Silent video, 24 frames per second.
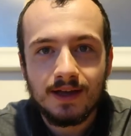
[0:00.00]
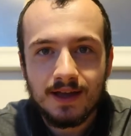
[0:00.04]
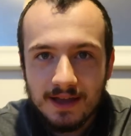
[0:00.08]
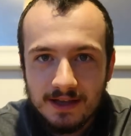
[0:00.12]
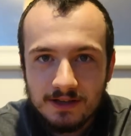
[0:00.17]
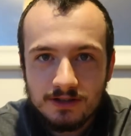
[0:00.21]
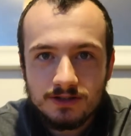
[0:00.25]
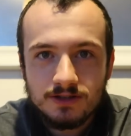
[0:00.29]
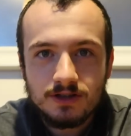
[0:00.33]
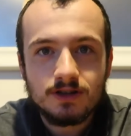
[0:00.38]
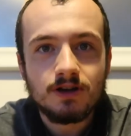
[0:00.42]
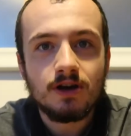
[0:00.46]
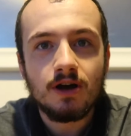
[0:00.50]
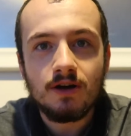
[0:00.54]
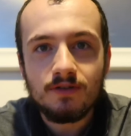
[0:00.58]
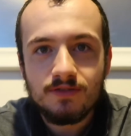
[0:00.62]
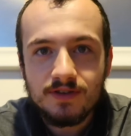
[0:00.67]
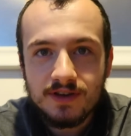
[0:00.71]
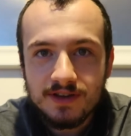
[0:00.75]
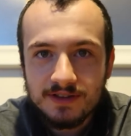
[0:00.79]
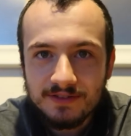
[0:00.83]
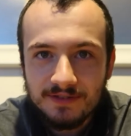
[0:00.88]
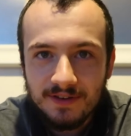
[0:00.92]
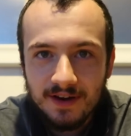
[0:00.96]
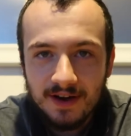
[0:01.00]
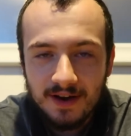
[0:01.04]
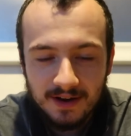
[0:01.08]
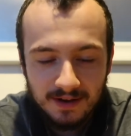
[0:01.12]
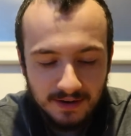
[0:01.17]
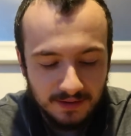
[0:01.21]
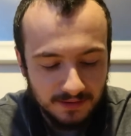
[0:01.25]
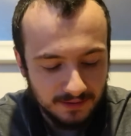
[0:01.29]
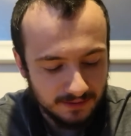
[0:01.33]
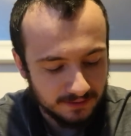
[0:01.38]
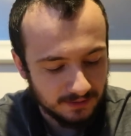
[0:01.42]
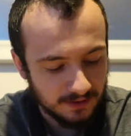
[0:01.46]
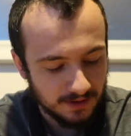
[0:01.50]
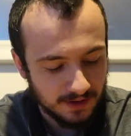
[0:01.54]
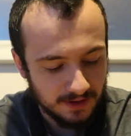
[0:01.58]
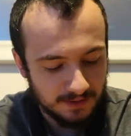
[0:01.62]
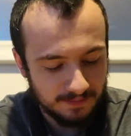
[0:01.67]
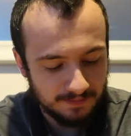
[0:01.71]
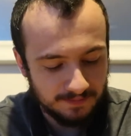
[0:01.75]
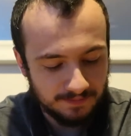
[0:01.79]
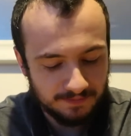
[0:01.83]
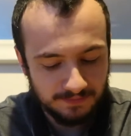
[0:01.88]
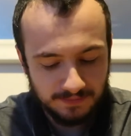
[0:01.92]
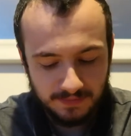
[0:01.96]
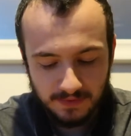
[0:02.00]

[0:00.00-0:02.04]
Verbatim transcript: Instant coffee is fine, right?